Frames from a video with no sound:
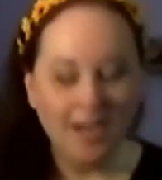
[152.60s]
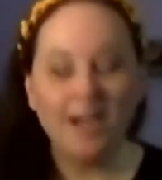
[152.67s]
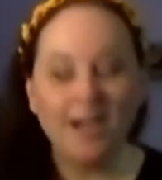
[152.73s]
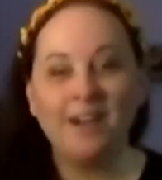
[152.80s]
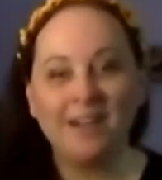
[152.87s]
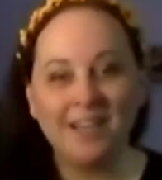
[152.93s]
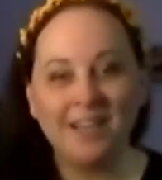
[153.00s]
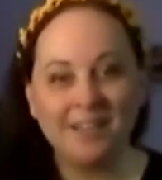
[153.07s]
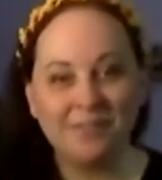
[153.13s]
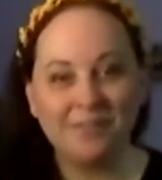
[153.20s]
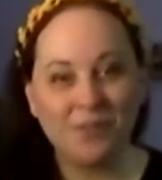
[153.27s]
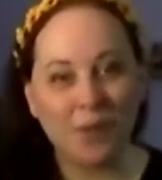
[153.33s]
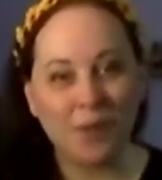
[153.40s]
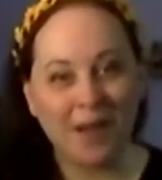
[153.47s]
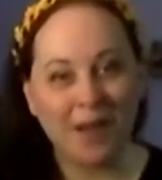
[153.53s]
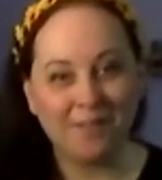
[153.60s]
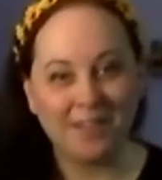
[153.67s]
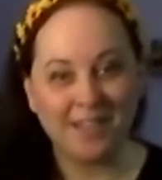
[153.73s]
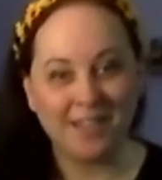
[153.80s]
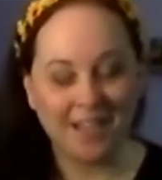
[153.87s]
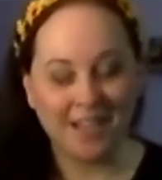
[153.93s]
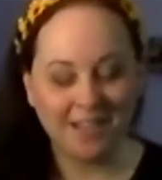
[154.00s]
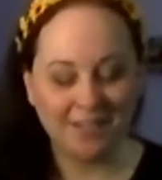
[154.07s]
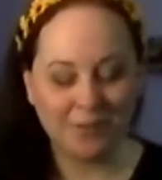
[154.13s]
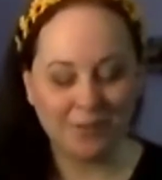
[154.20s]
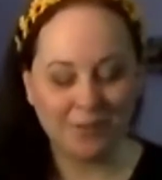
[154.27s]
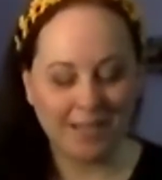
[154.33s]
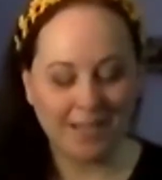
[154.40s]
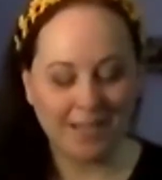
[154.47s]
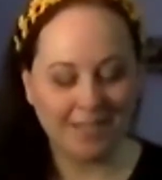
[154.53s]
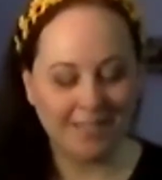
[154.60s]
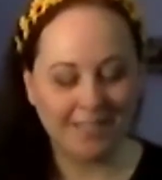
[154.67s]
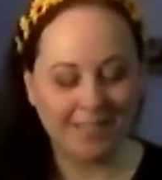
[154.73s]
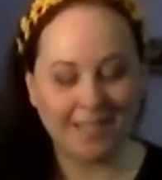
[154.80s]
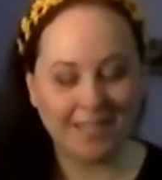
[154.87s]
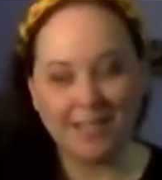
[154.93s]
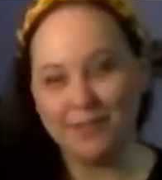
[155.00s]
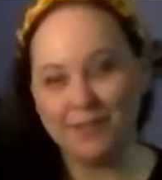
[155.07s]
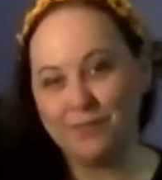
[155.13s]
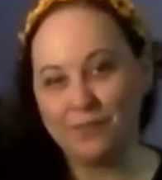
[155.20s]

All right, if you haven't yet, go ahead and sign up